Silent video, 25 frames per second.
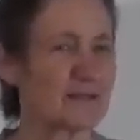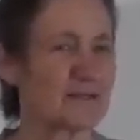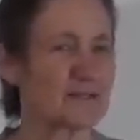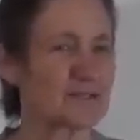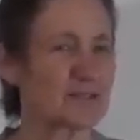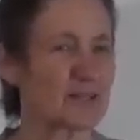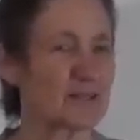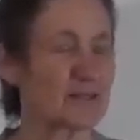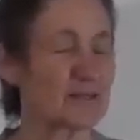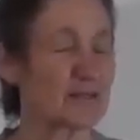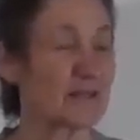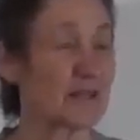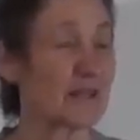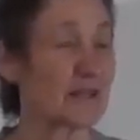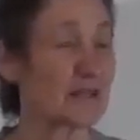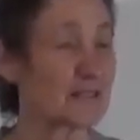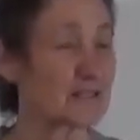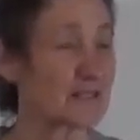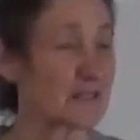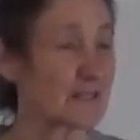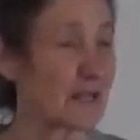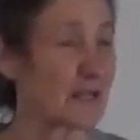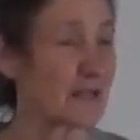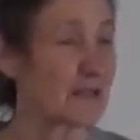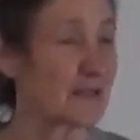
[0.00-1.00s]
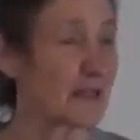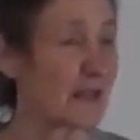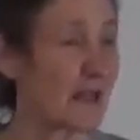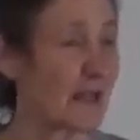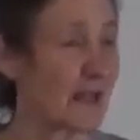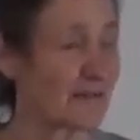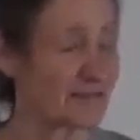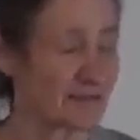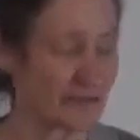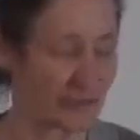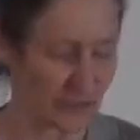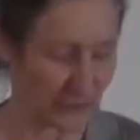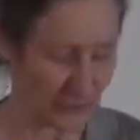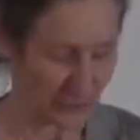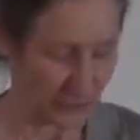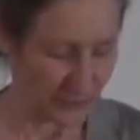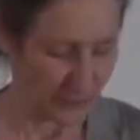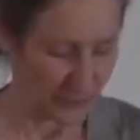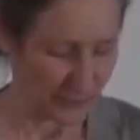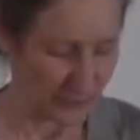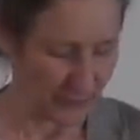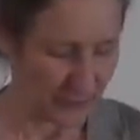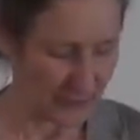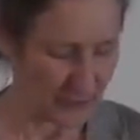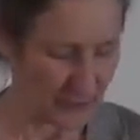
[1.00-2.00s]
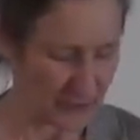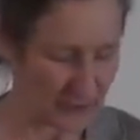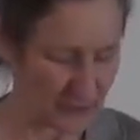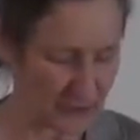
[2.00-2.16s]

So the next day in the afternoon,